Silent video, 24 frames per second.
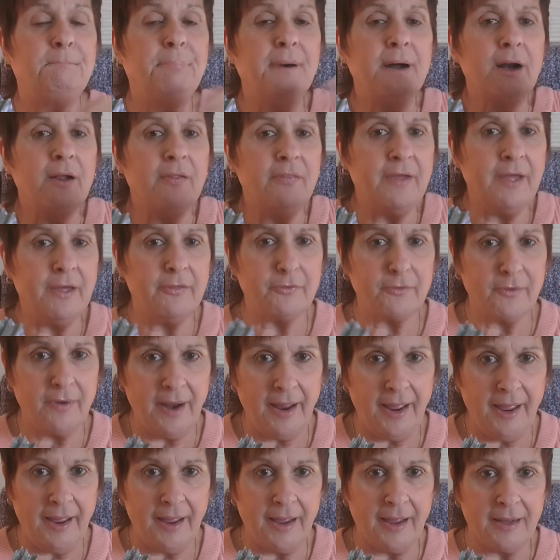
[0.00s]
But on the other
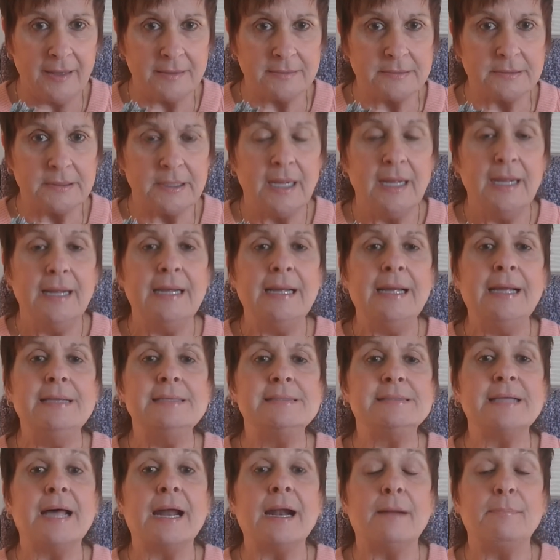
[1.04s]
hand,
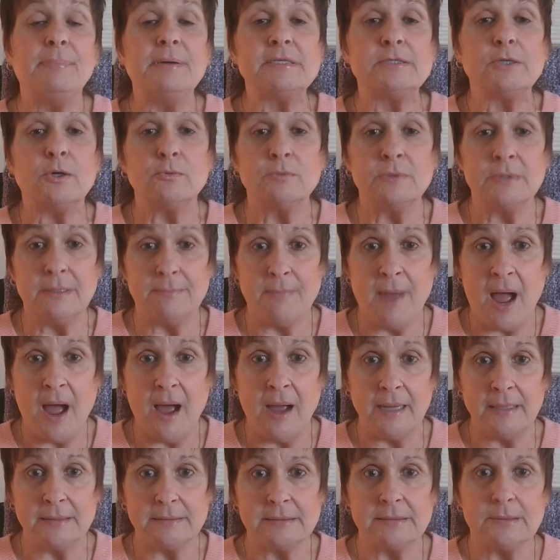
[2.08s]
he set up his own
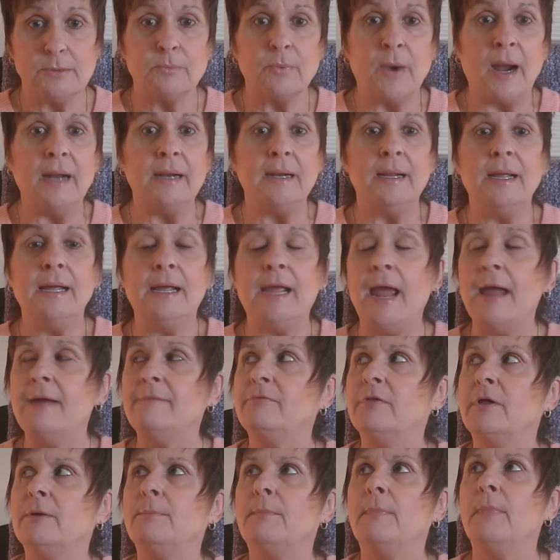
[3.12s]
demise, right? He
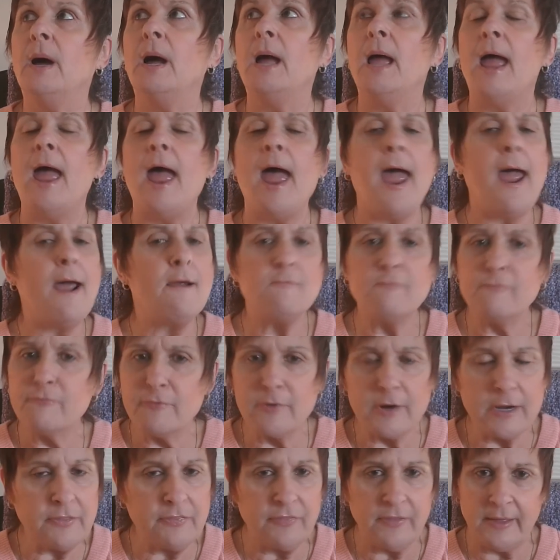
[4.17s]
gave them
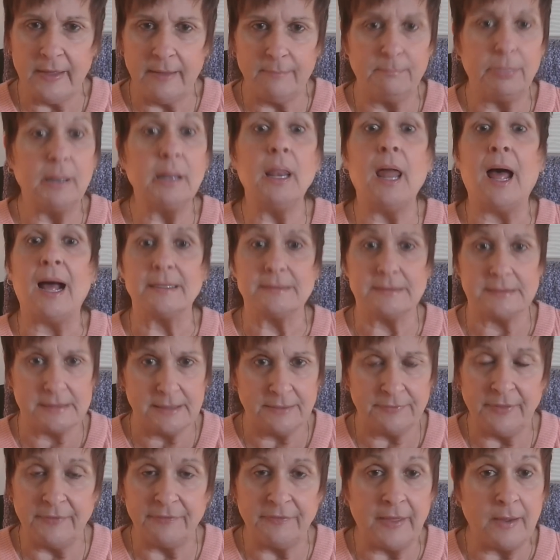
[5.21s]
everything
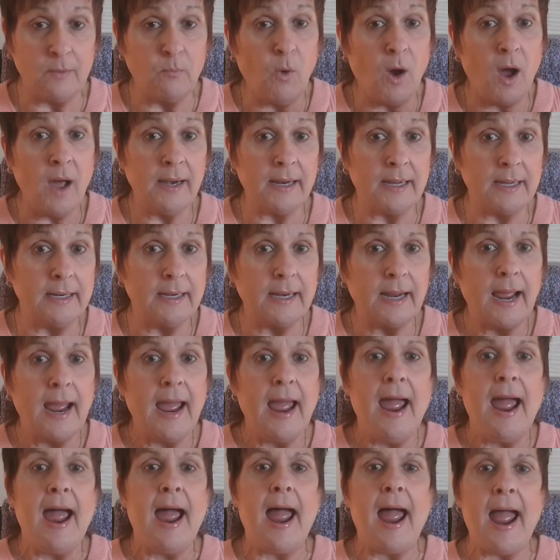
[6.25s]
plus that they wanted.
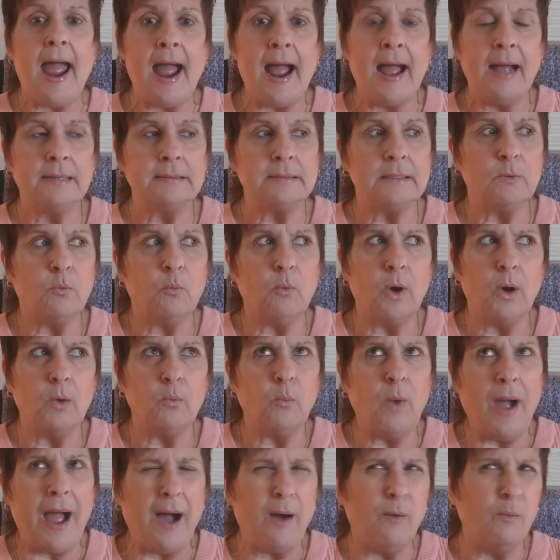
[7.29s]
And
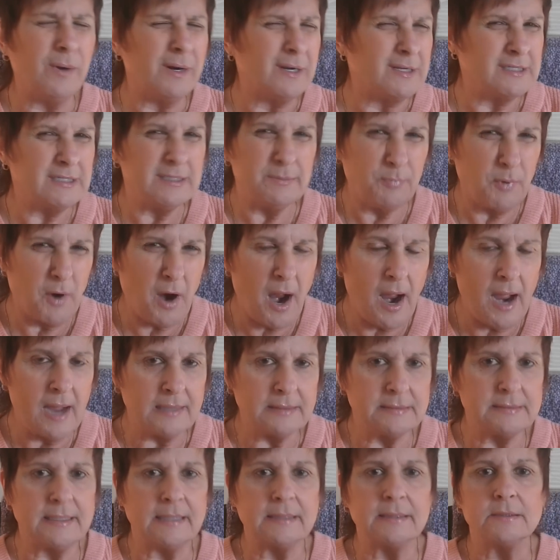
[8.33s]
wow, what a
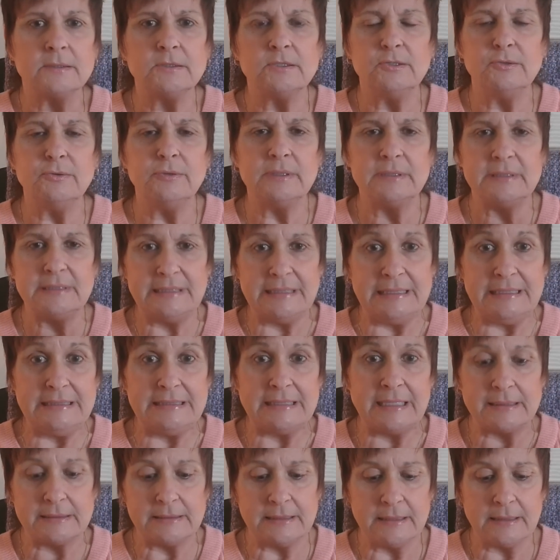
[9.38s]
surprise that as soon as
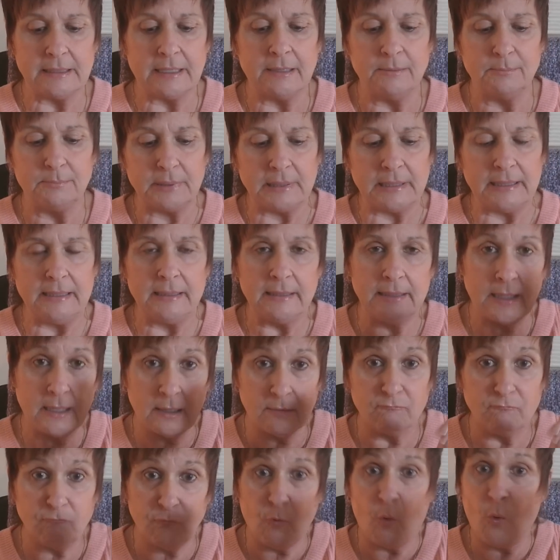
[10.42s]
he doesn't completely
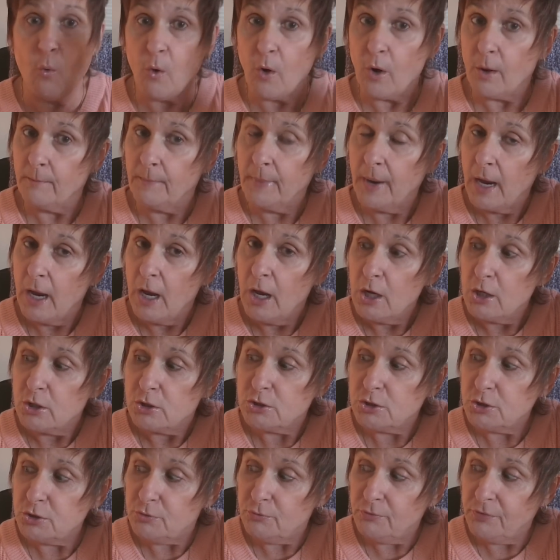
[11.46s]
conform
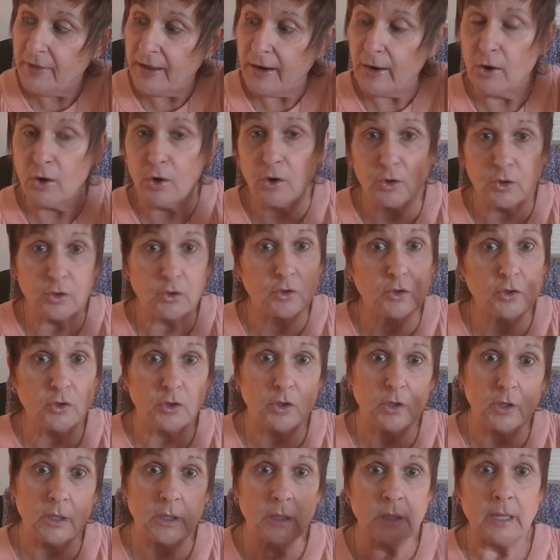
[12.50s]
to their
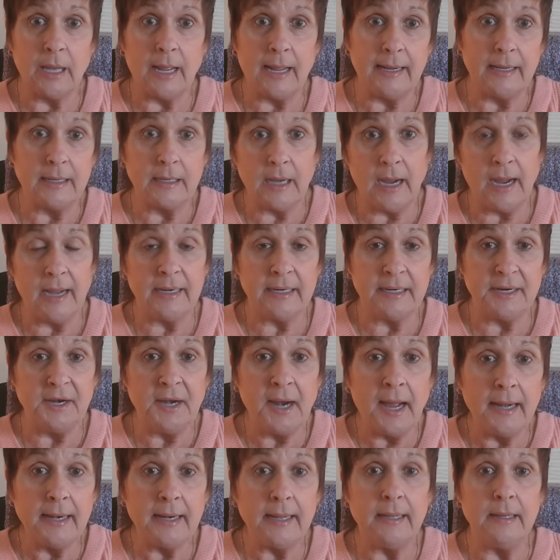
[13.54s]
like kind of
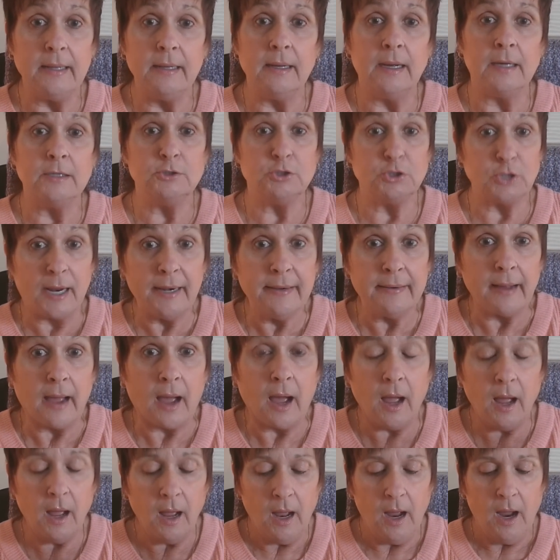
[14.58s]
nutty
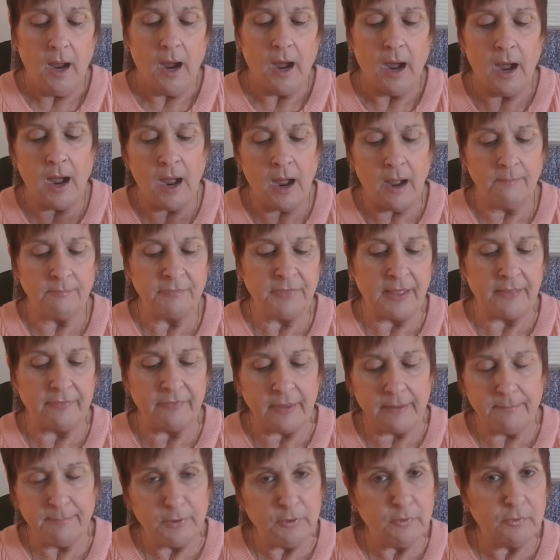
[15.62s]
agenda, um,
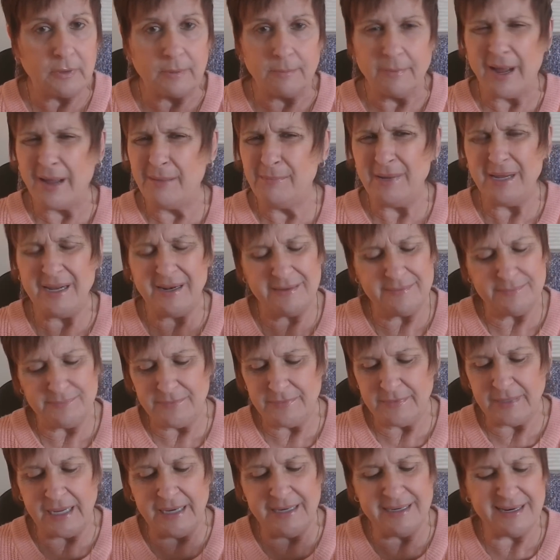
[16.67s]
that they booed him. I mean,
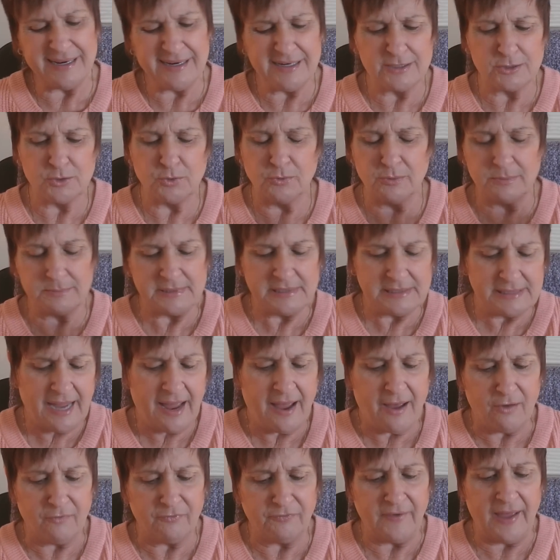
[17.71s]
he did it to
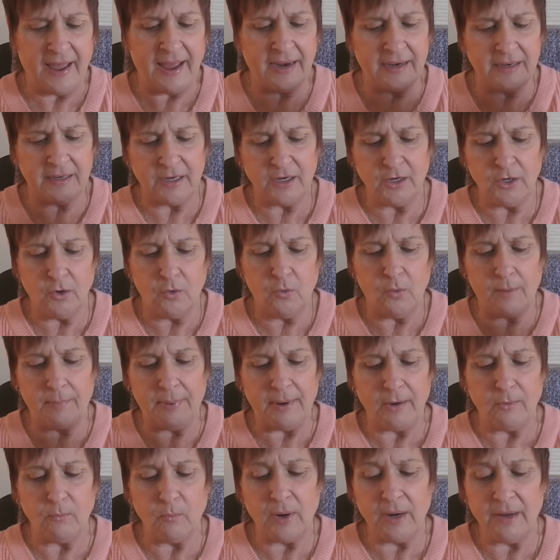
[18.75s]
himself. And, you know,
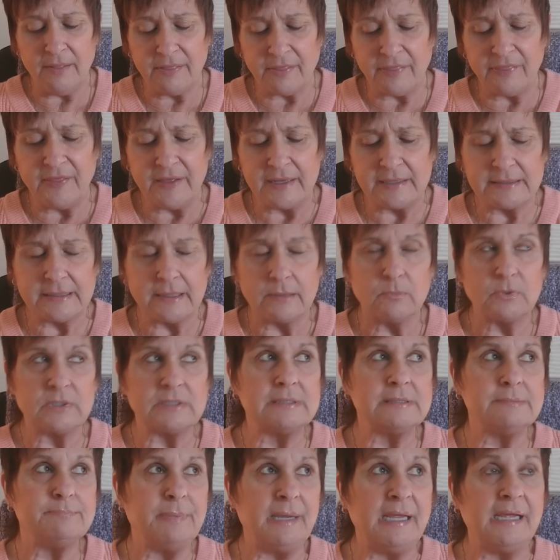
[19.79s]
apparently one of the things that
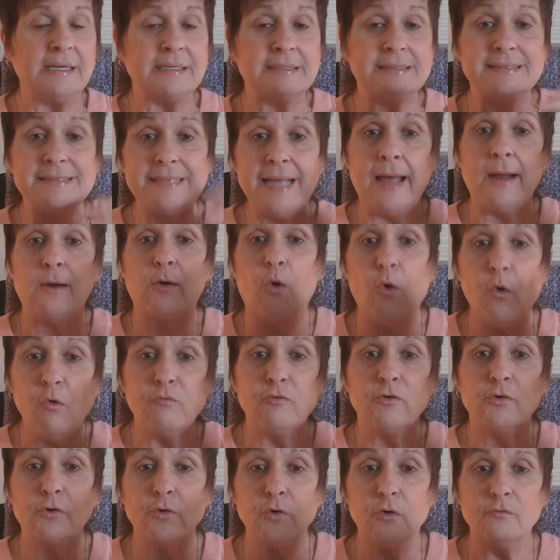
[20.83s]
was being said
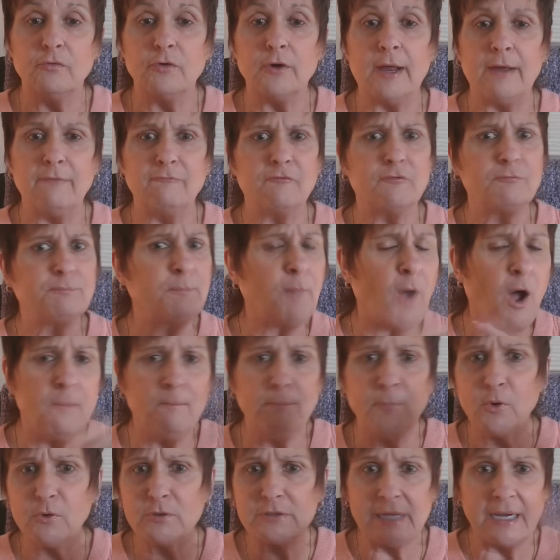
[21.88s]
over and over again
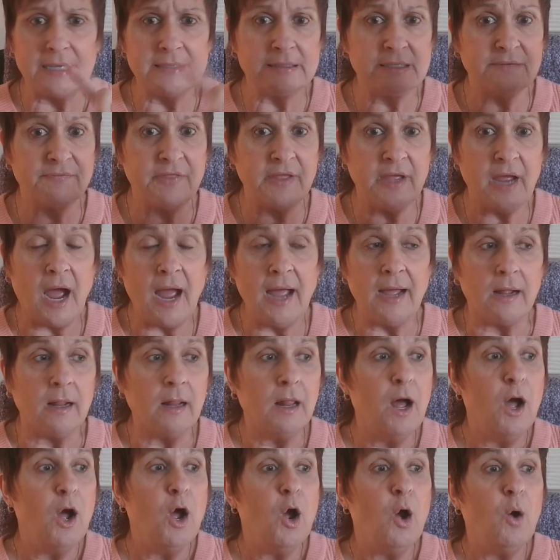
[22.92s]
on both sides of the
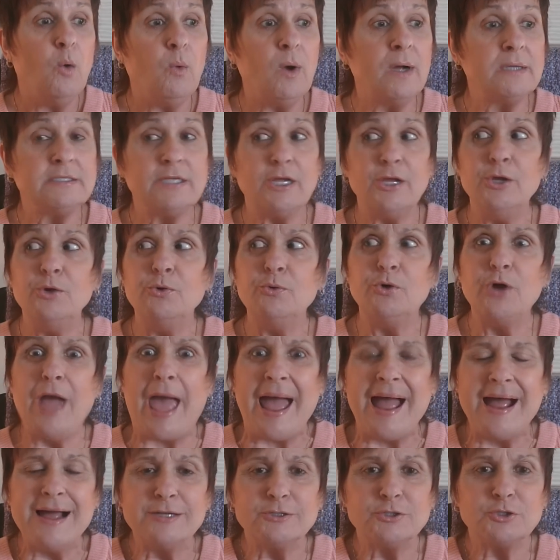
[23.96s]
aisle was you
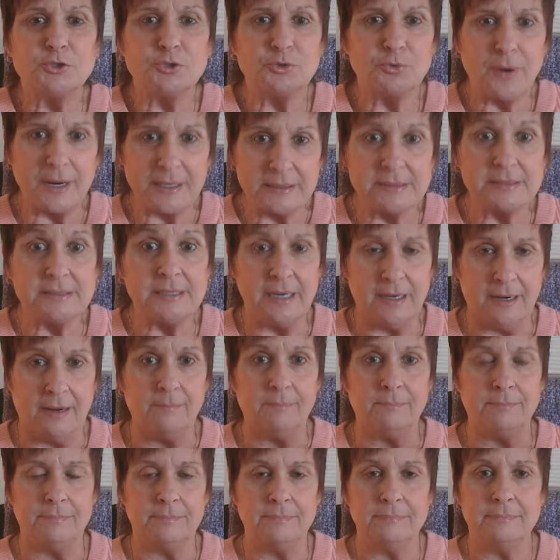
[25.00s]
can't trust
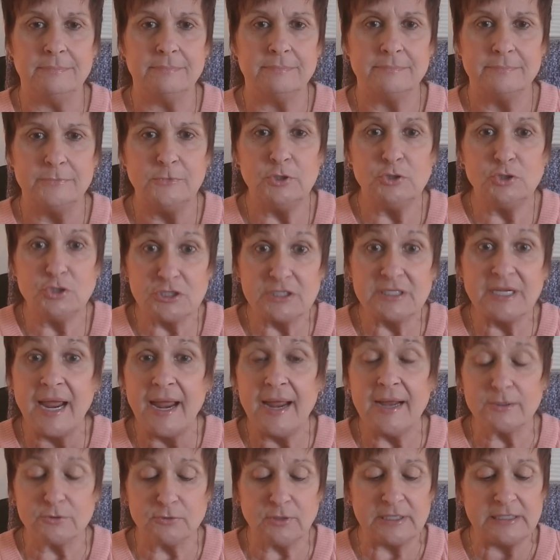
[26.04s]
him. You just
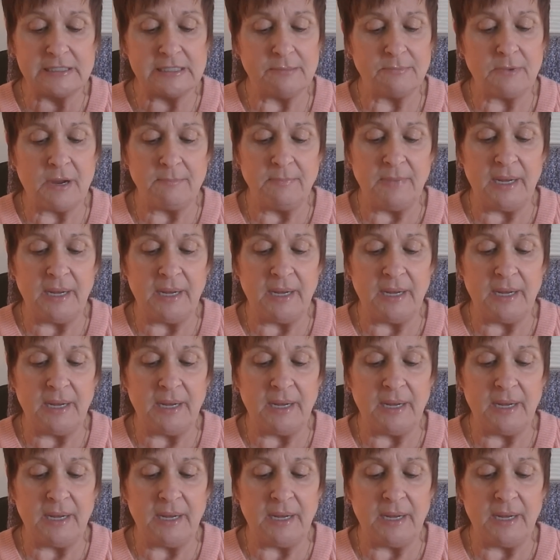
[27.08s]
can't trust him.